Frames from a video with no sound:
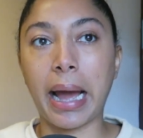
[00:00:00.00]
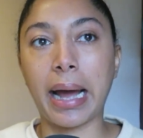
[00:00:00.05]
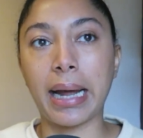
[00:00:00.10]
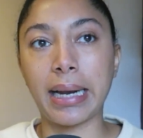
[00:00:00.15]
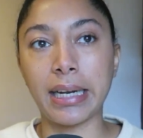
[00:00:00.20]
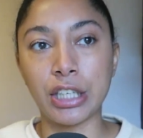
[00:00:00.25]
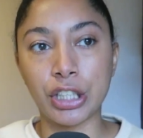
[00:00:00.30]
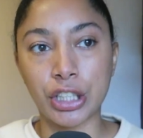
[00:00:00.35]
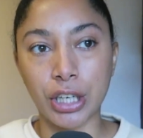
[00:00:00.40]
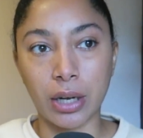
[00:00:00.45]

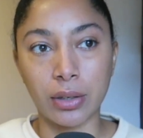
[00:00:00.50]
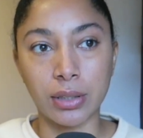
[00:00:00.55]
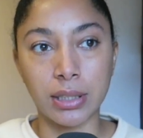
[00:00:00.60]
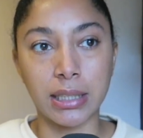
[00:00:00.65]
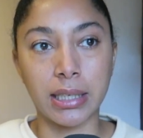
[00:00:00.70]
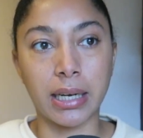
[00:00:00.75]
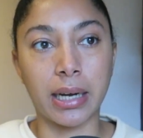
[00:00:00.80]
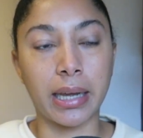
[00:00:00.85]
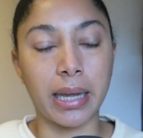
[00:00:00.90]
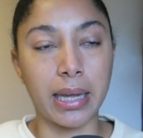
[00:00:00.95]
and Zhao
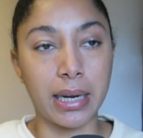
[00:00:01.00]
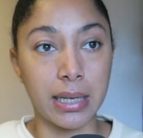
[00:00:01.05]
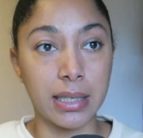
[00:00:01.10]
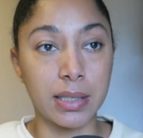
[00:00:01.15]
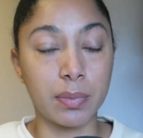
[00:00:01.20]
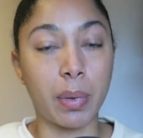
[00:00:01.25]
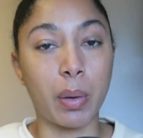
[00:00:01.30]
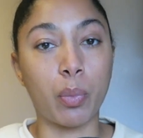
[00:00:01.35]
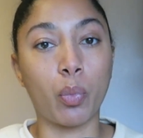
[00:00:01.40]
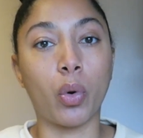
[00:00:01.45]
Ziyang in
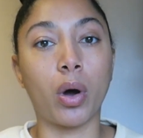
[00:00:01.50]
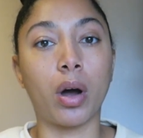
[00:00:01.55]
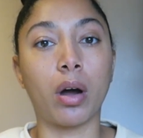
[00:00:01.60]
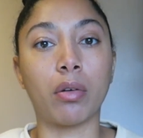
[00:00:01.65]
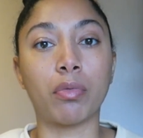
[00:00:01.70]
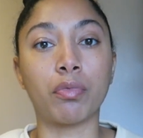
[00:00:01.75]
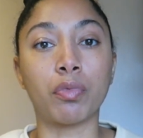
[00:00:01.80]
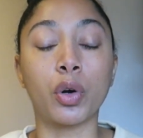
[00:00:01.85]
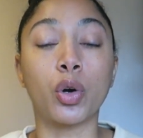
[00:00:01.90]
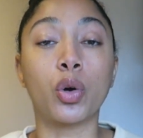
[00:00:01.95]
his
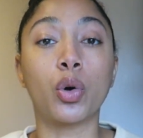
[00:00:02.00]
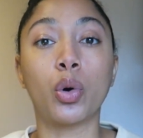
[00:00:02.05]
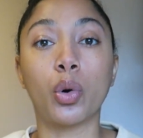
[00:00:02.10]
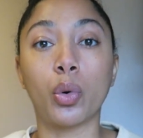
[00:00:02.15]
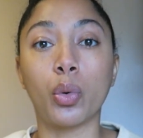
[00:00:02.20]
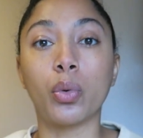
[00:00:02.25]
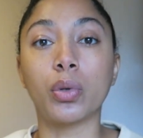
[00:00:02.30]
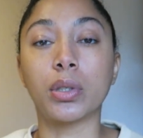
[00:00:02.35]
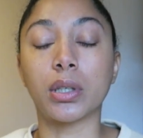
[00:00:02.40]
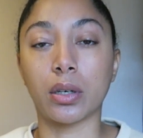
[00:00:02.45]
memoir
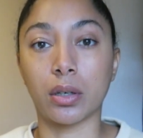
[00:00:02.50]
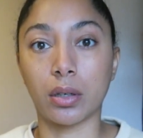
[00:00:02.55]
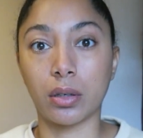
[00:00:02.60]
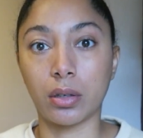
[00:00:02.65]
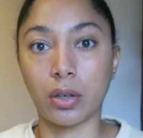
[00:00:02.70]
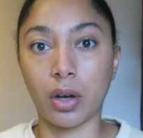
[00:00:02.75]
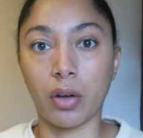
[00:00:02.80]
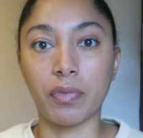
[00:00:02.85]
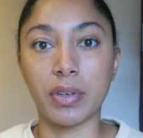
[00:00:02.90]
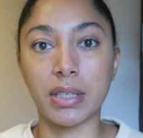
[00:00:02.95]
recalls a
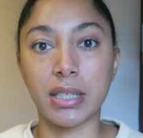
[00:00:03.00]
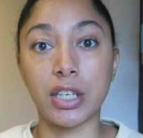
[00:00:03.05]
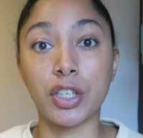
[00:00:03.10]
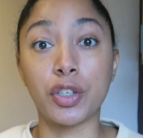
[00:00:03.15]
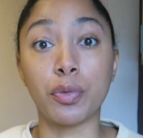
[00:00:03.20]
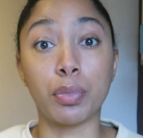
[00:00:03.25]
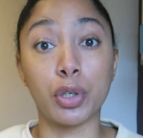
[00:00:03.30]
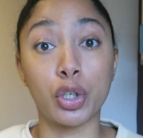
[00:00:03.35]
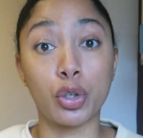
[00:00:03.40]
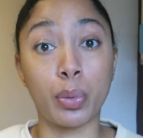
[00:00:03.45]

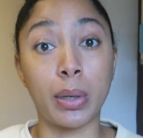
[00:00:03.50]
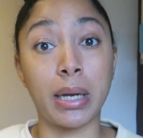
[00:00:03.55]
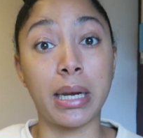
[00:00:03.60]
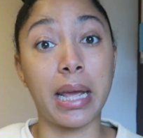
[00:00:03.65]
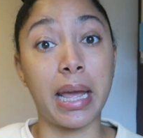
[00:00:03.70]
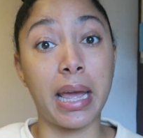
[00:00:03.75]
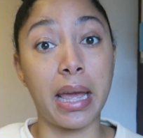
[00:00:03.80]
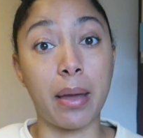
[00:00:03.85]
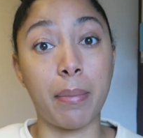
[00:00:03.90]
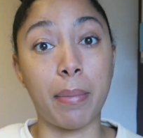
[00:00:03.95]
conversation
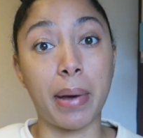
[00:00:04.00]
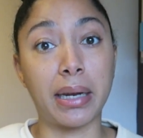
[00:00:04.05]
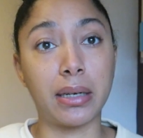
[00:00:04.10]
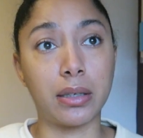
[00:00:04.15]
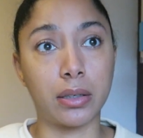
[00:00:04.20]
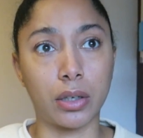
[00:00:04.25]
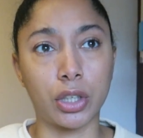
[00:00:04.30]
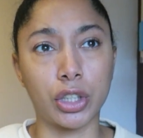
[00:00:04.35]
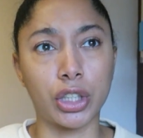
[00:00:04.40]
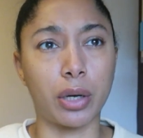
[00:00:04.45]
between him
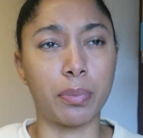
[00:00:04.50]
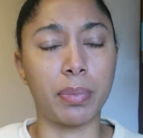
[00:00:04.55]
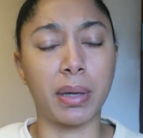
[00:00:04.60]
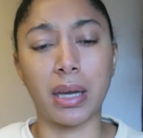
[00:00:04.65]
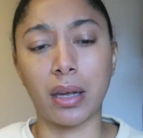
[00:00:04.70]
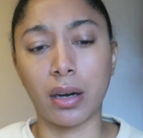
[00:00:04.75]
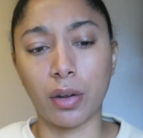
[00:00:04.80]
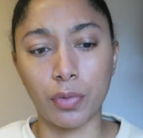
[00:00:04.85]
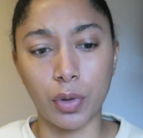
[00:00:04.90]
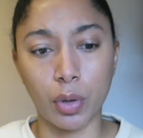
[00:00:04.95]
and Deng
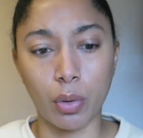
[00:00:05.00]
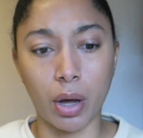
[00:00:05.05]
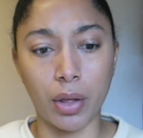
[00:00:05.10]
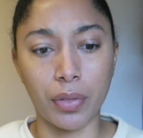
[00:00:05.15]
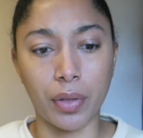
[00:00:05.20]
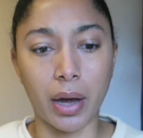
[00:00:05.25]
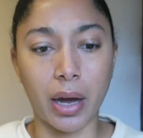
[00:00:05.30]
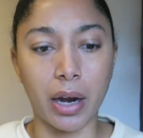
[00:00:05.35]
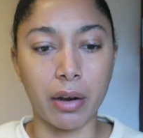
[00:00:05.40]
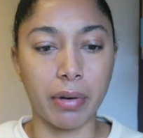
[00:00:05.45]
Xiaoping and a few
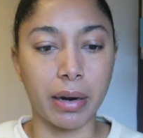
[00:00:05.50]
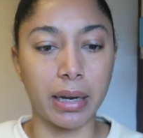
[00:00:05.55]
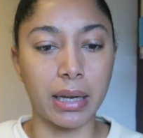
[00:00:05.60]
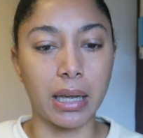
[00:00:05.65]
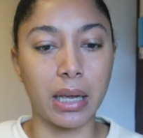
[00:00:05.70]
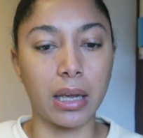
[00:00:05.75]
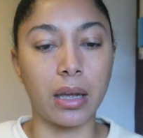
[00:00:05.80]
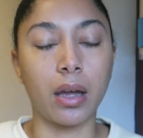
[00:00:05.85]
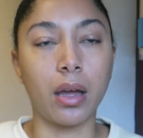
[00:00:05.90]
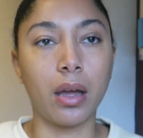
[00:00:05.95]
other
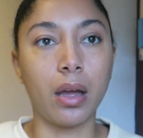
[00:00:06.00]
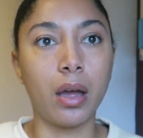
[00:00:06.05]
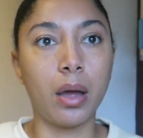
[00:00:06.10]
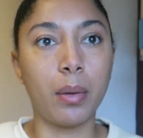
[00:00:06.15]
high-ranking